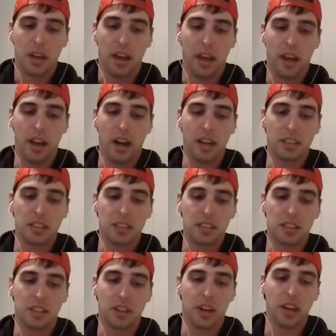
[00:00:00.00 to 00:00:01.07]
And I
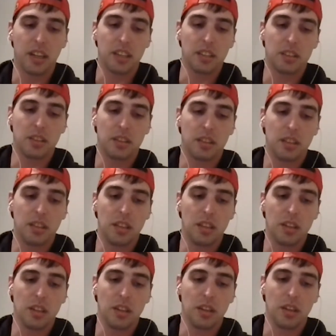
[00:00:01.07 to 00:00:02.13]
just accredit,
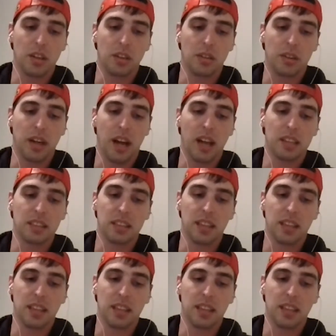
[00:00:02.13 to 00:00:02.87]
guys